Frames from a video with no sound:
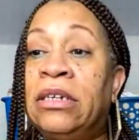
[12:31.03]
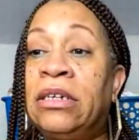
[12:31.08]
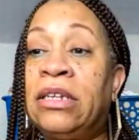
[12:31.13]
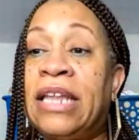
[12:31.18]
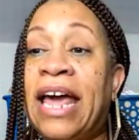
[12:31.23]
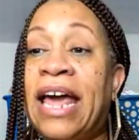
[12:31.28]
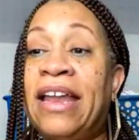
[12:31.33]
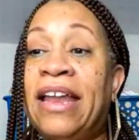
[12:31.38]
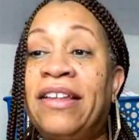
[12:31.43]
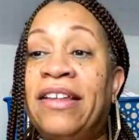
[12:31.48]

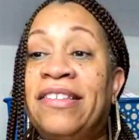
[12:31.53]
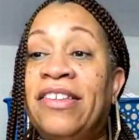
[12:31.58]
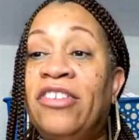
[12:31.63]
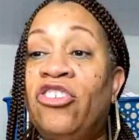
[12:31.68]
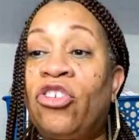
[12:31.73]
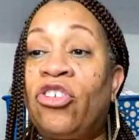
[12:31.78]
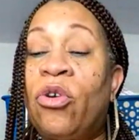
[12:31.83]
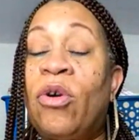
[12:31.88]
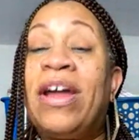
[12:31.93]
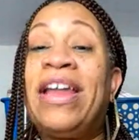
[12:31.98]
an
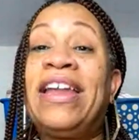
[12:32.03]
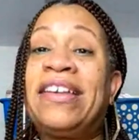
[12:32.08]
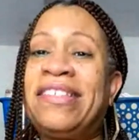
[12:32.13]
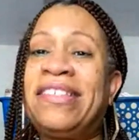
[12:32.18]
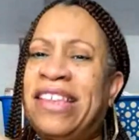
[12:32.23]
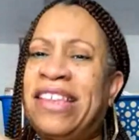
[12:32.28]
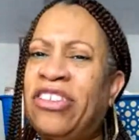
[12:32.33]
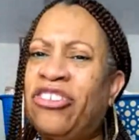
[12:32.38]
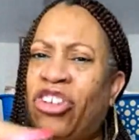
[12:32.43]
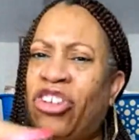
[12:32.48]
extension cord, an
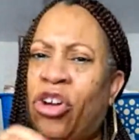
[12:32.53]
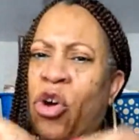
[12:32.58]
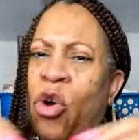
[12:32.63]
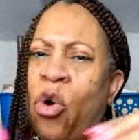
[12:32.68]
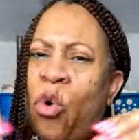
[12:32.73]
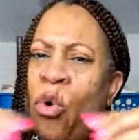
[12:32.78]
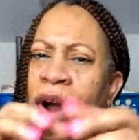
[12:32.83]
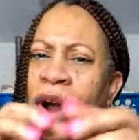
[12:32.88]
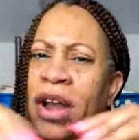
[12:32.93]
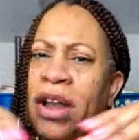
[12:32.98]
extension
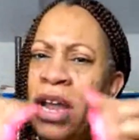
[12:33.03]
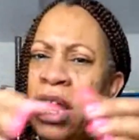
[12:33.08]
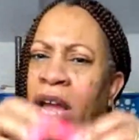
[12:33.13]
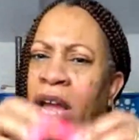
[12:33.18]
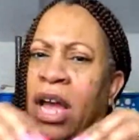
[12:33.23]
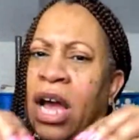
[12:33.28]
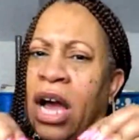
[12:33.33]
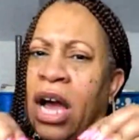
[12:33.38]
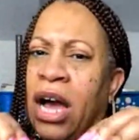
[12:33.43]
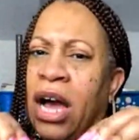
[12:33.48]
cord,
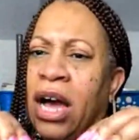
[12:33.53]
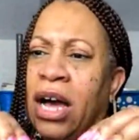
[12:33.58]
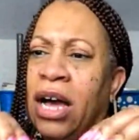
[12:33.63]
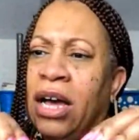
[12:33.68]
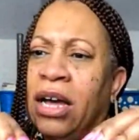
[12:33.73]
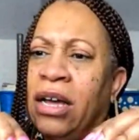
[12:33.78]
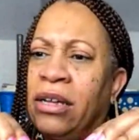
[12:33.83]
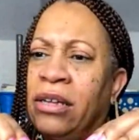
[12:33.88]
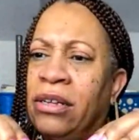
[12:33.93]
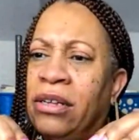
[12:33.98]

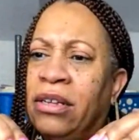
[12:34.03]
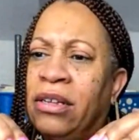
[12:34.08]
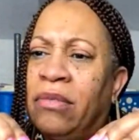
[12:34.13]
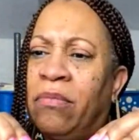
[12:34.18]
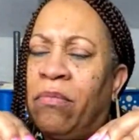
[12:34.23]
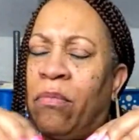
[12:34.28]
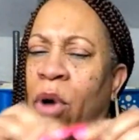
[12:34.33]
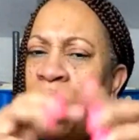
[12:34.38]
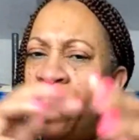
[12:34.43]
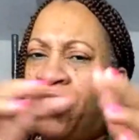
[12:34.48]
uh,
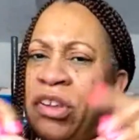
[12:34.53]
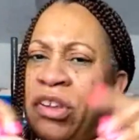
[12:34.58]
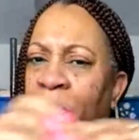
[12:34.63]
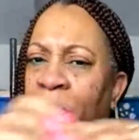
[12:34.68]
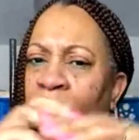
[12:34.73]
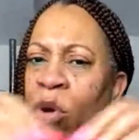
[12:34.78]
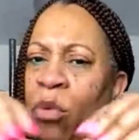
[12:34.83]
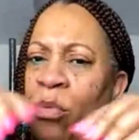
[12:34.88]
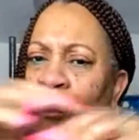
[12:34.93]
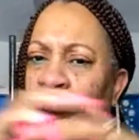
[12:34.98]
multiple